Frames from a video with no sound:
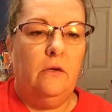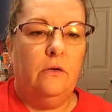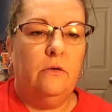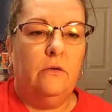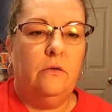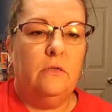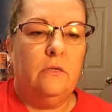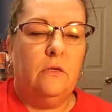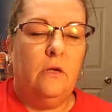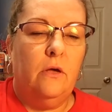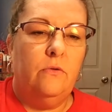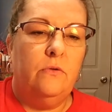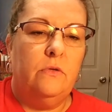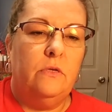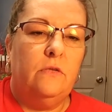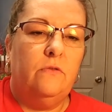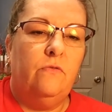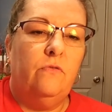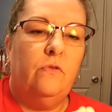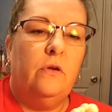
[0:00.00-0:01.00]
here is
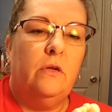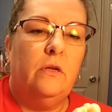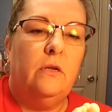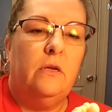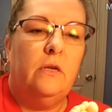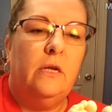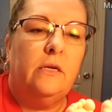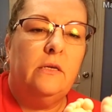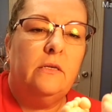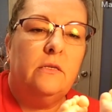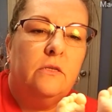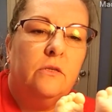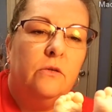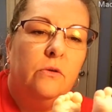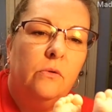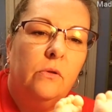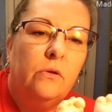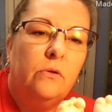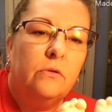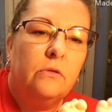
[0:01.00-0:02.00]
Cozy's foot next
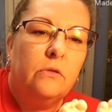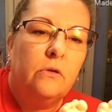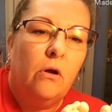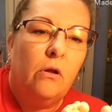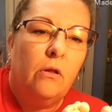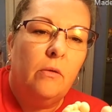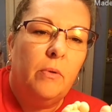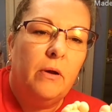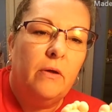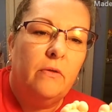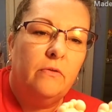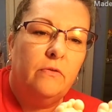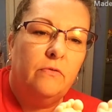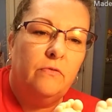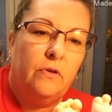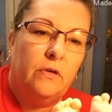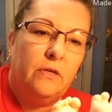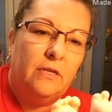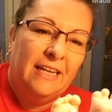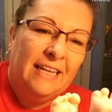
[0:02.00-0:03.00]
to little Scarlet Brown's
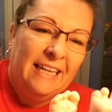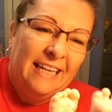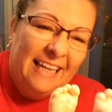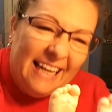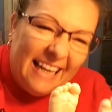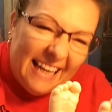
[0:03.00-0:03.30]
foot.